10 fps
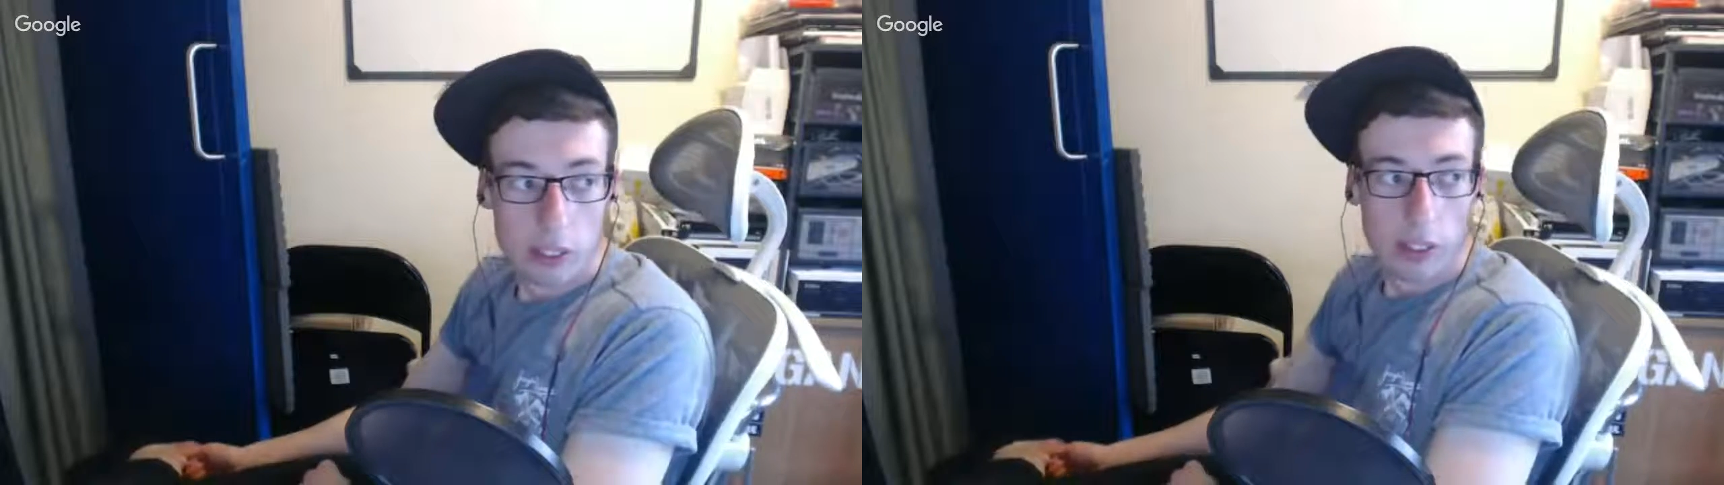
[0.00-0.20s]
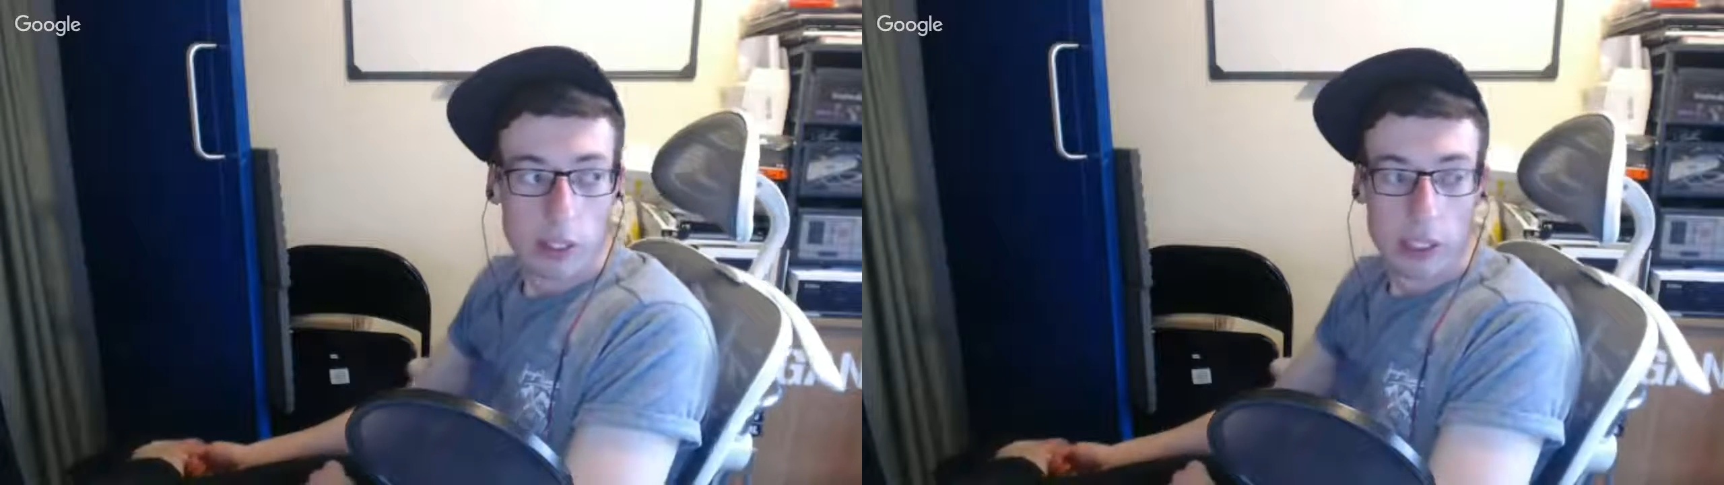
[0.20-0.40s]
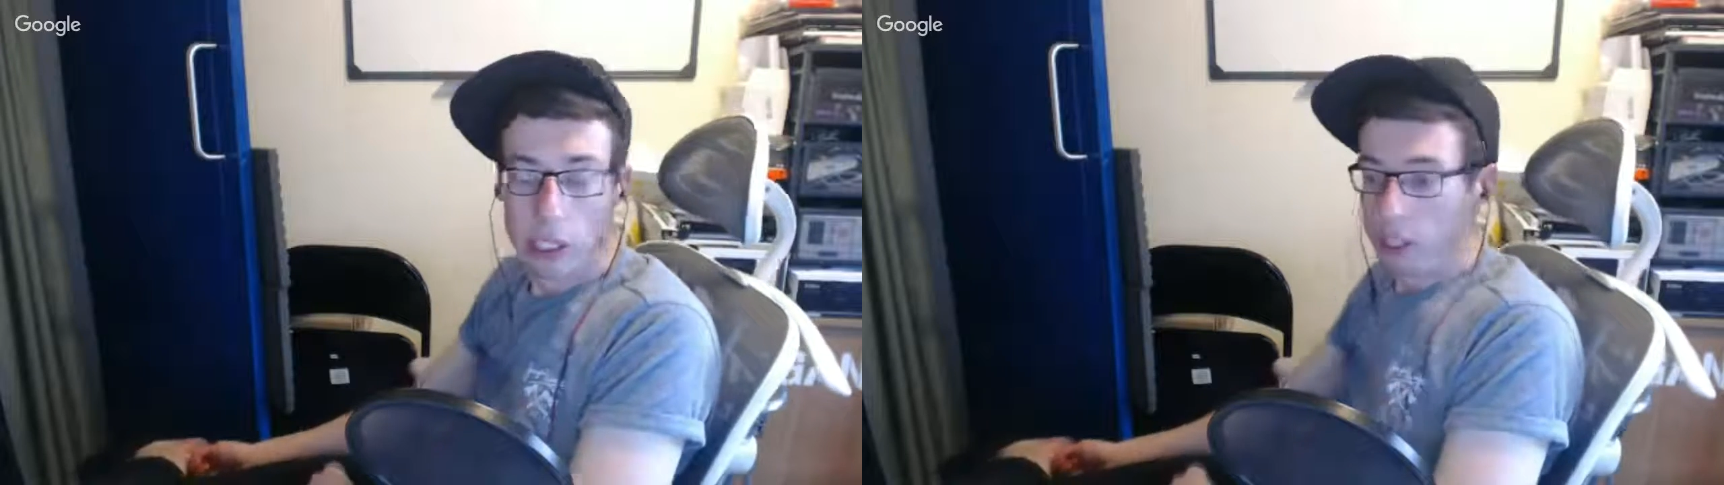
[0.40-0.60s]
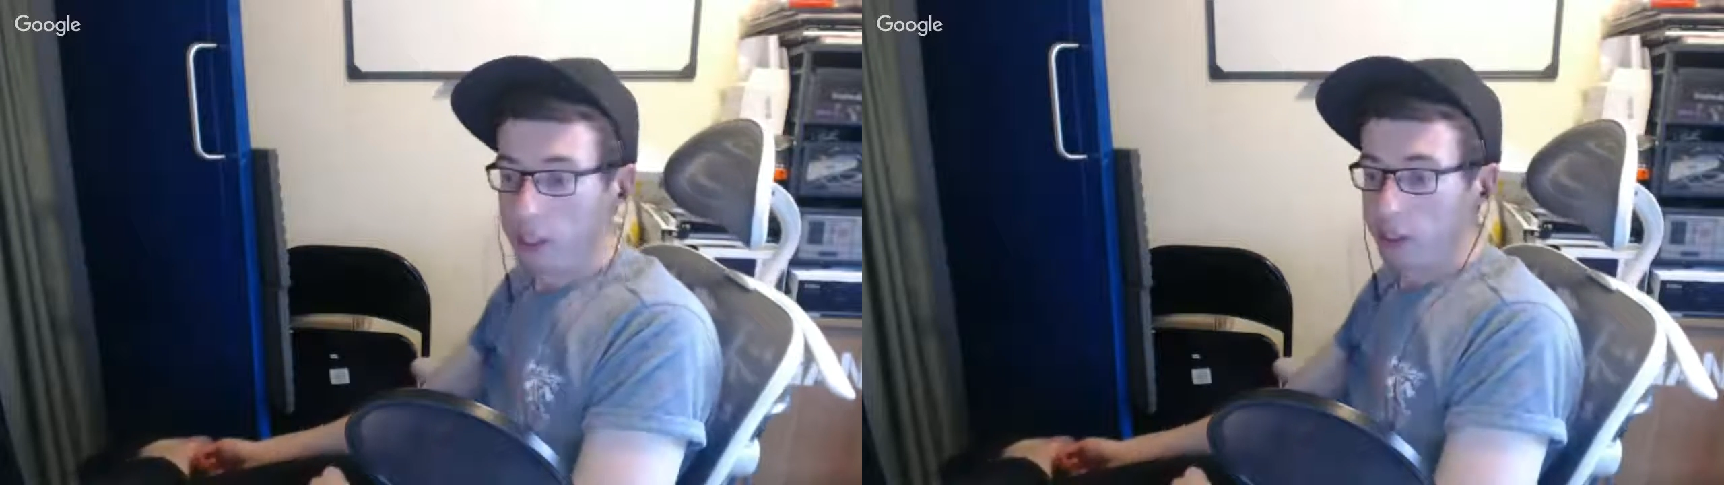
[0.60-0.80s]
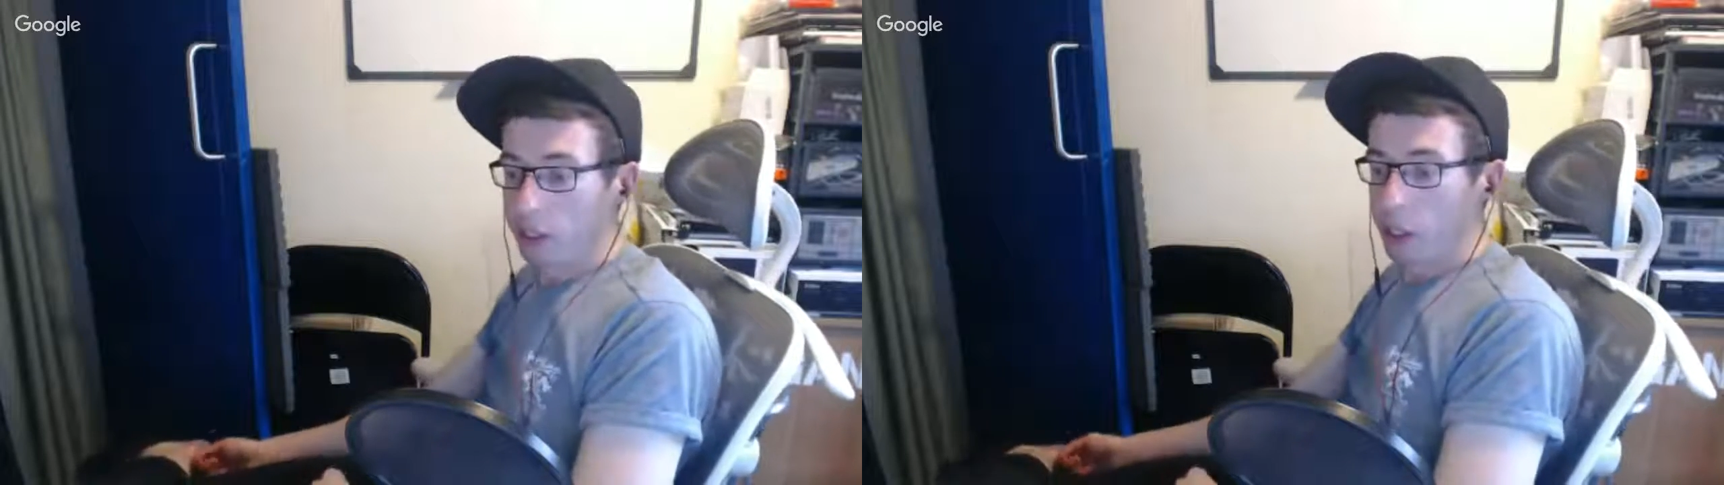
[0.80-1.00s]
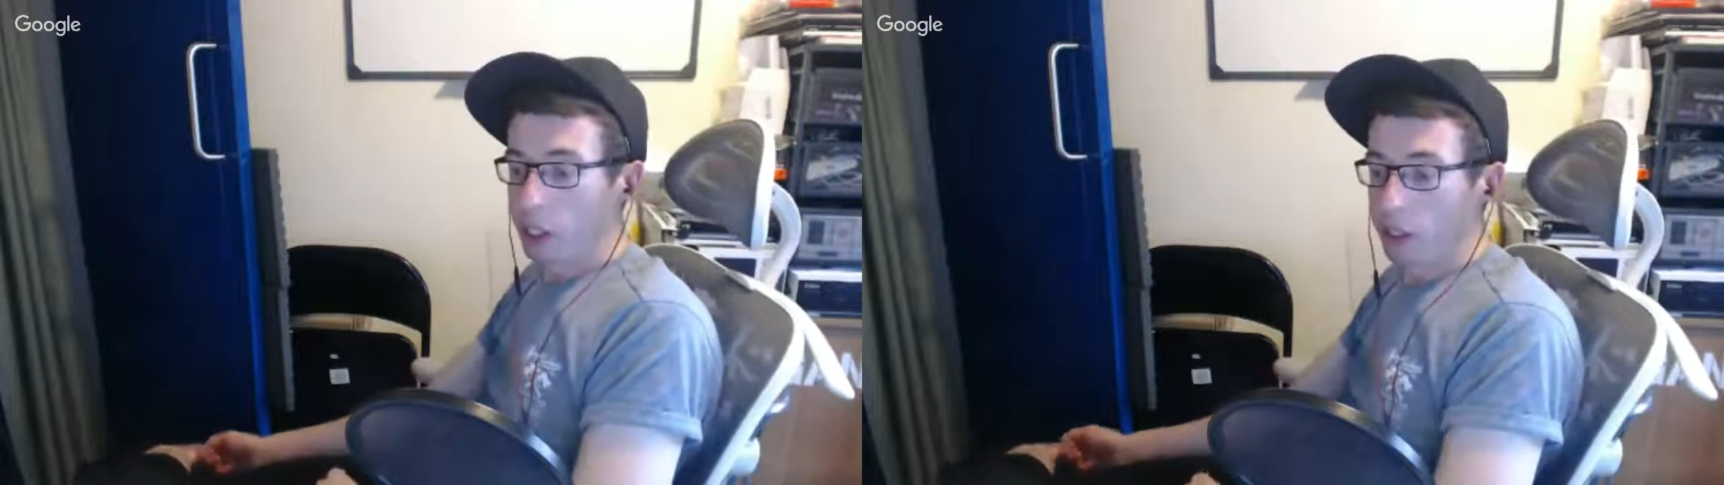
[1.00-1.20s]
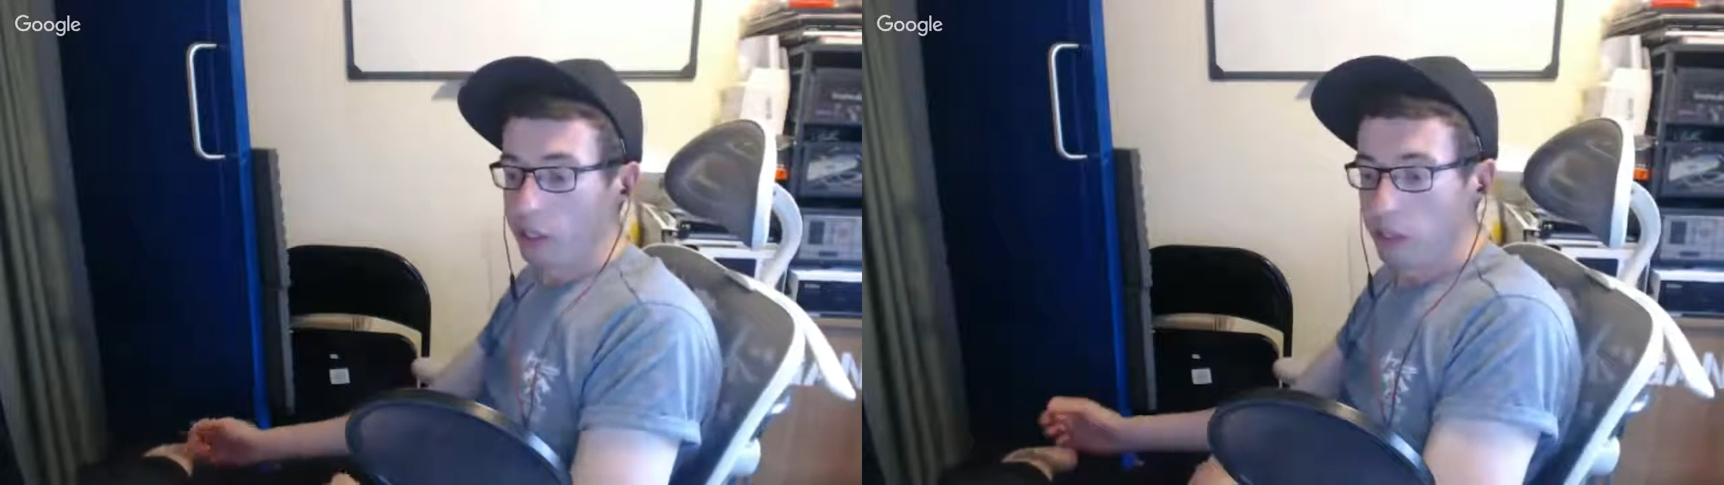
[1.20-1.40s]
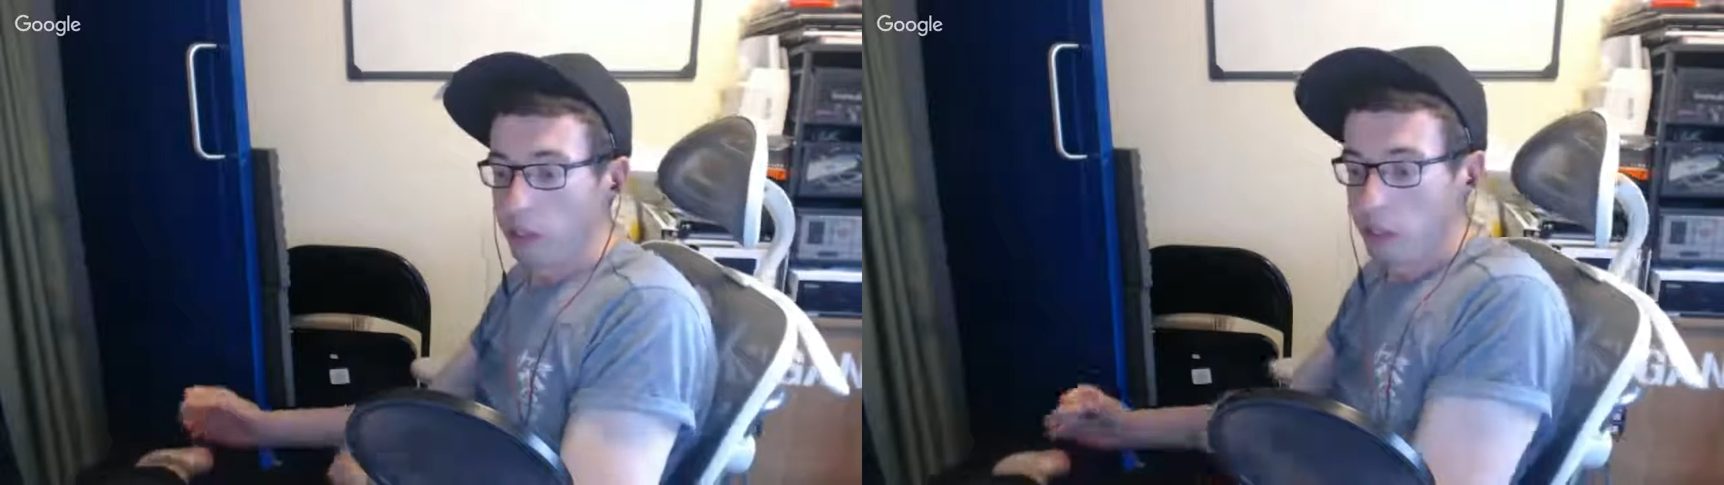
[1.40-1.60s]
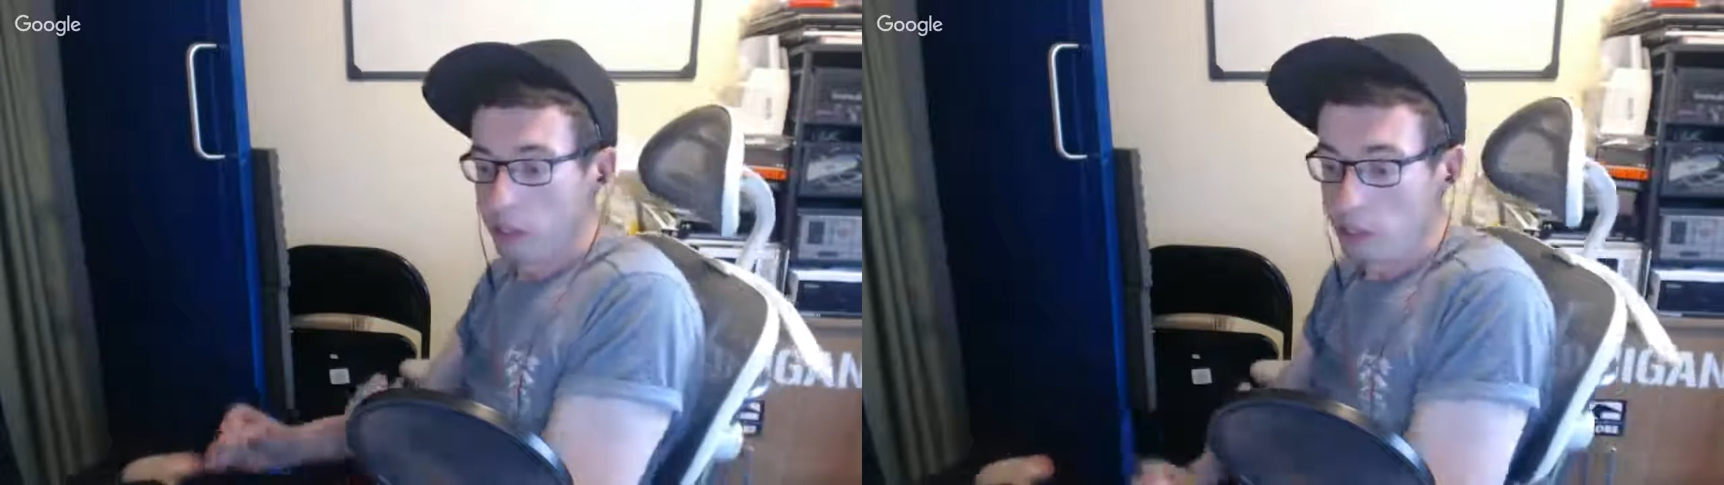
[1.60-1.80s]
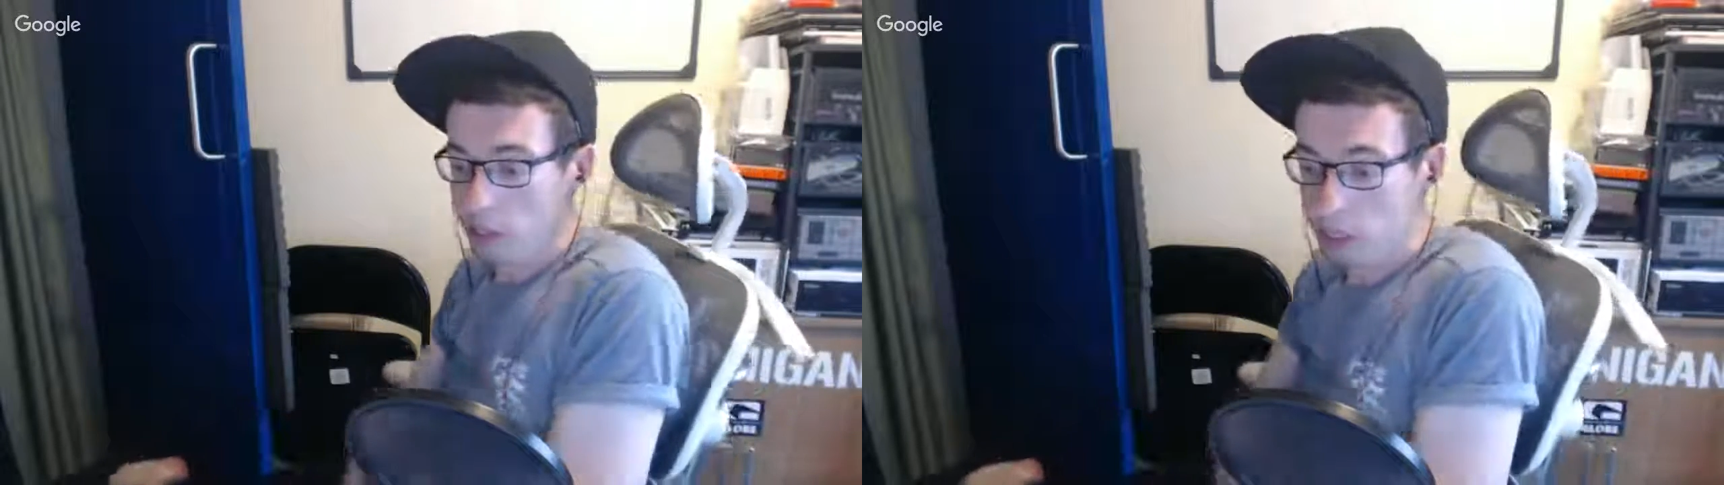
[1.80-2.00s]
Okay, so
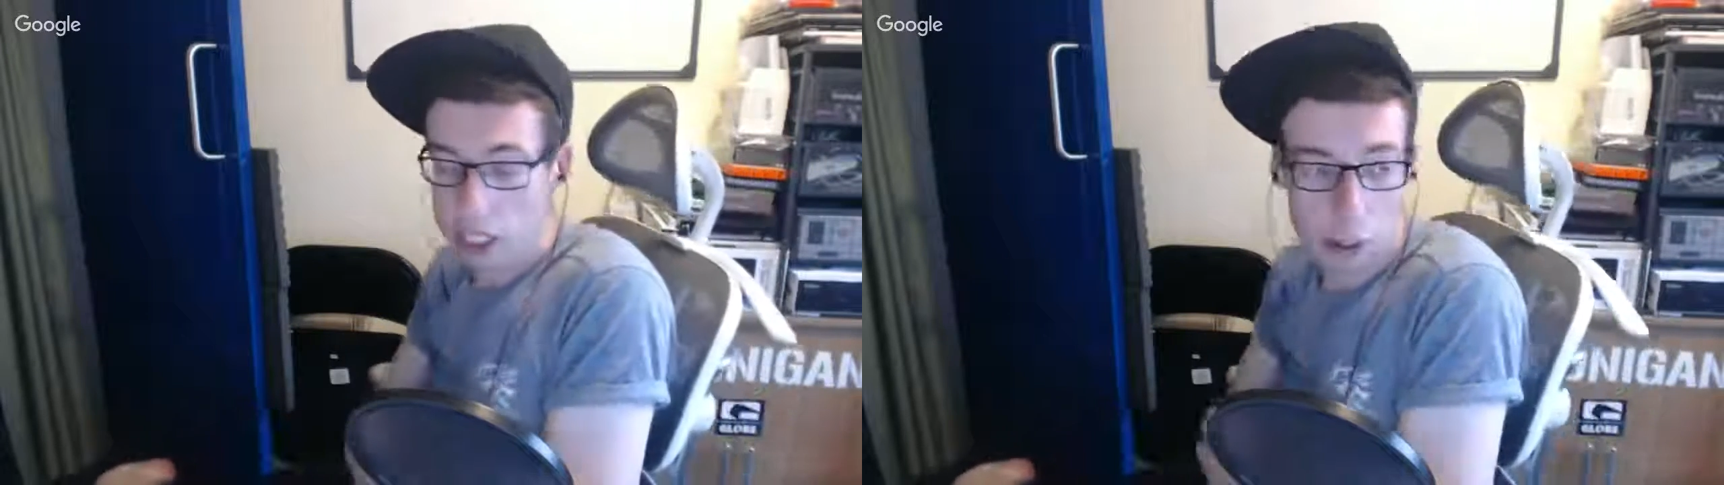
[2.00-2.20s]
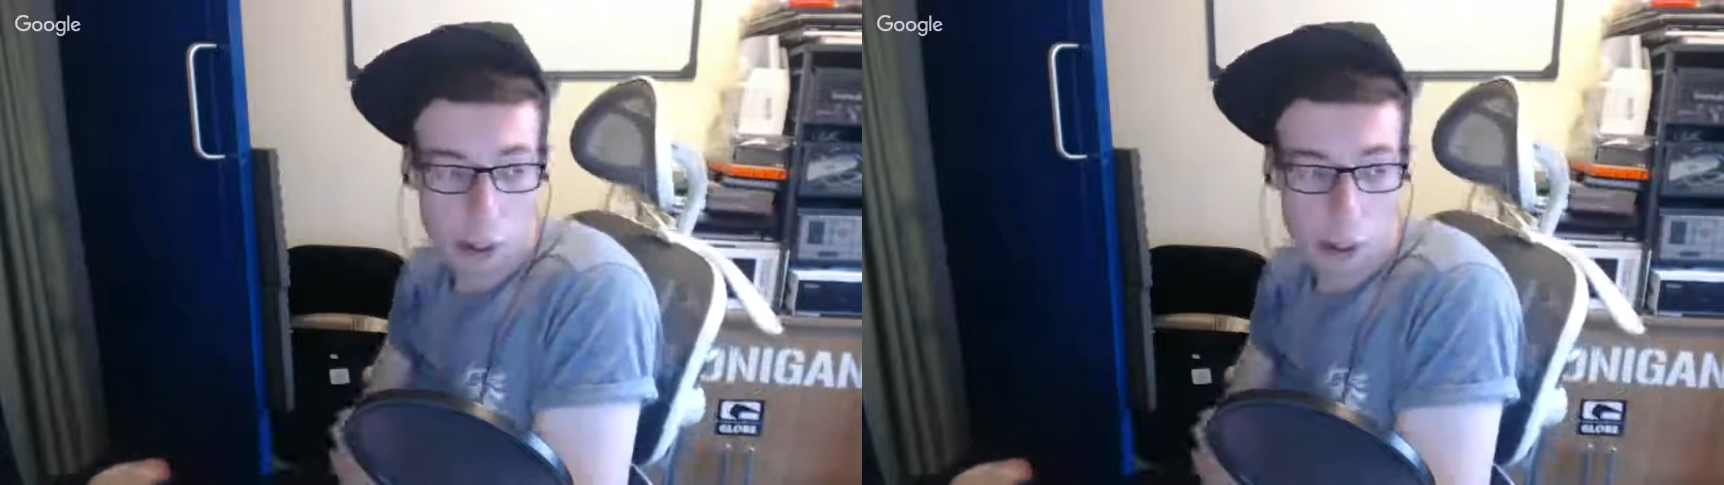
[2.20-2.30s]
thank you,